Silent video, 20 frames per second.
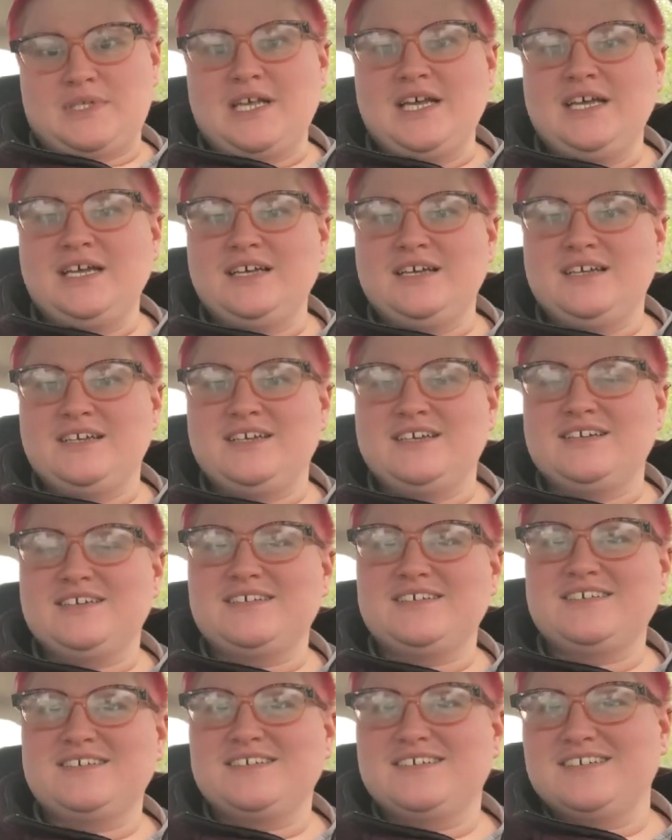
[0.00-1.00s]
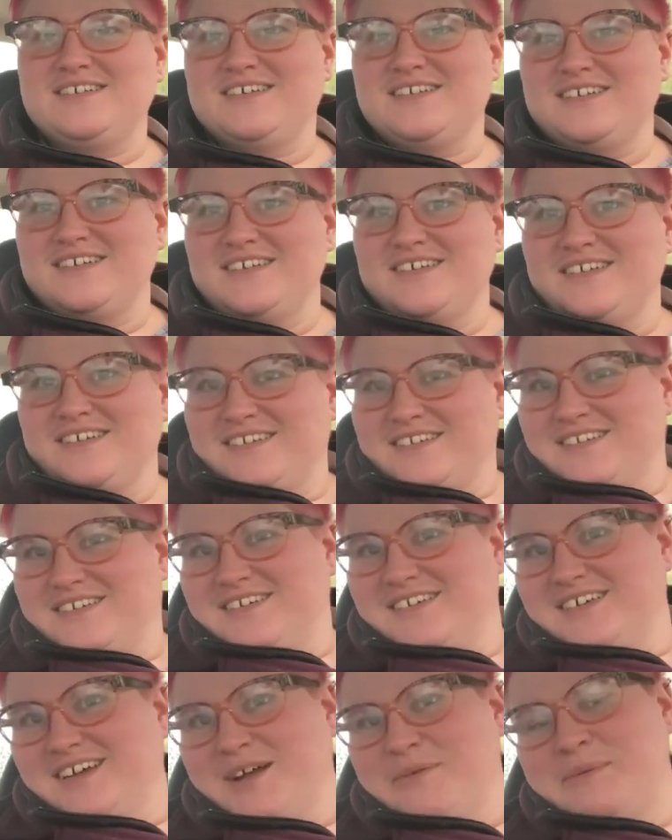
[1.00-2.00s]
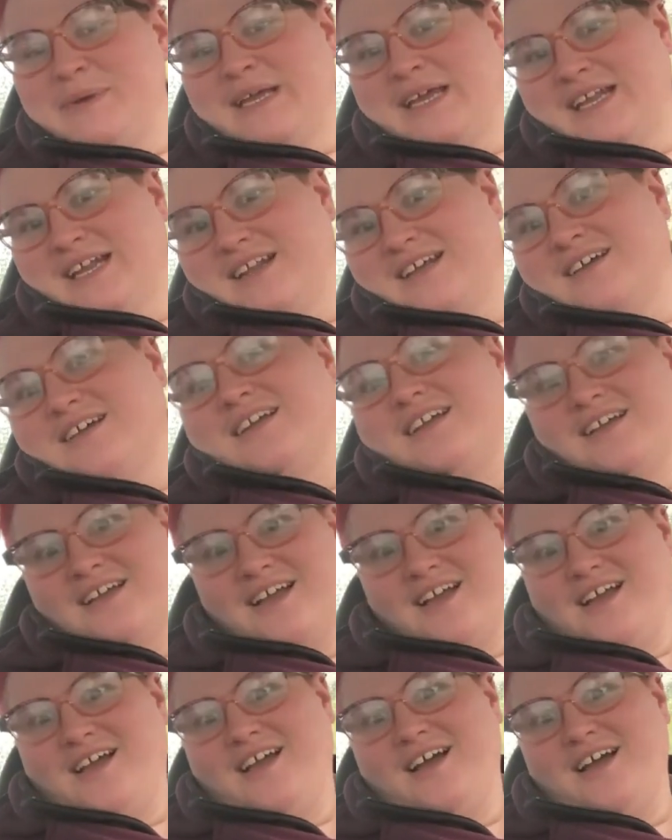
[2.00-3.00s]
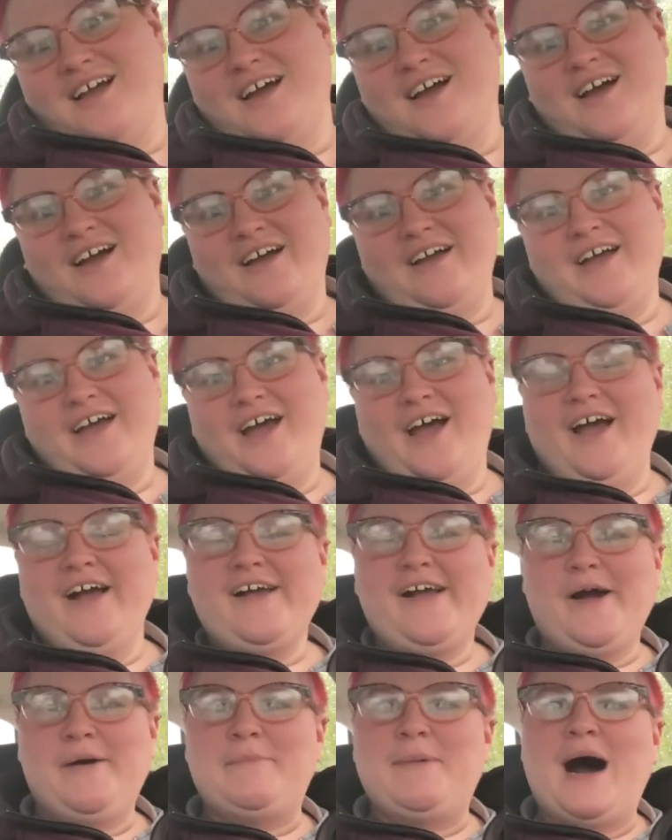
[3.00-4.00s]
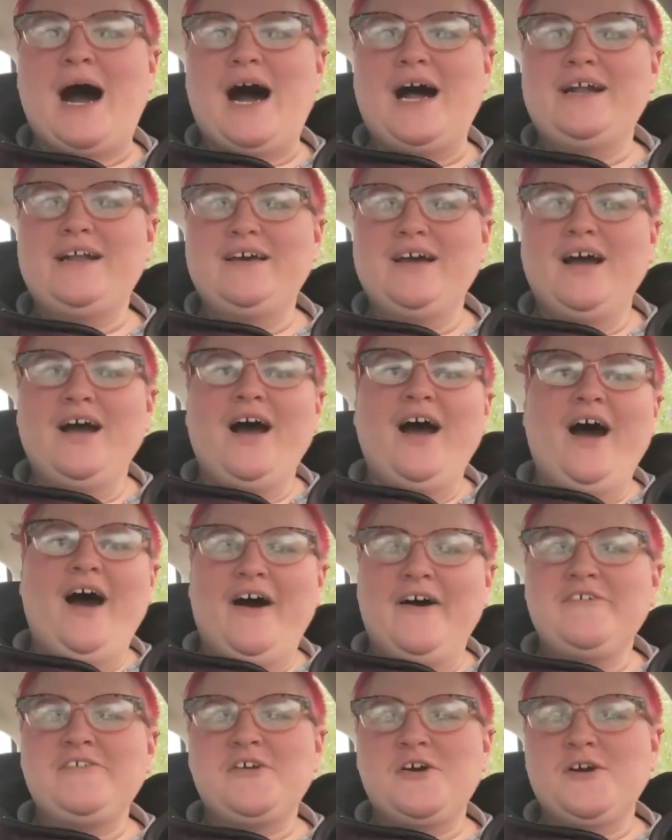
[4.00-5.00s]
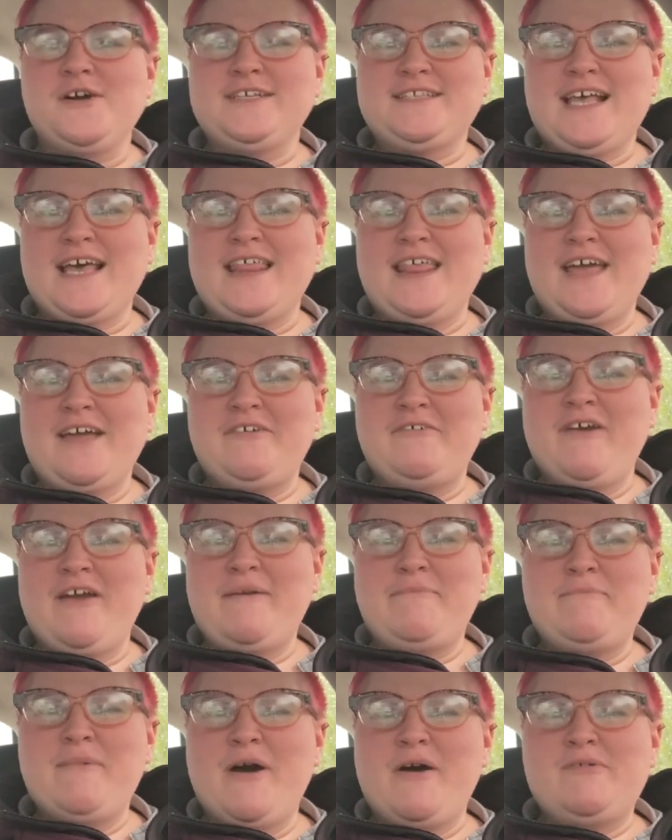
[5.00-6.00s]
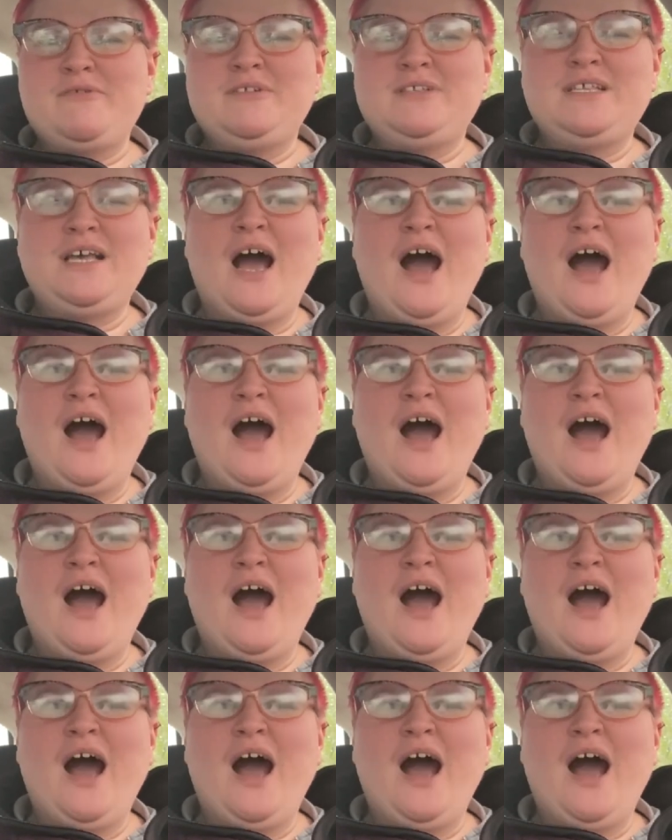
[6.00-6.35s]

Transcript: I mean, come on. Of course I like rainbows.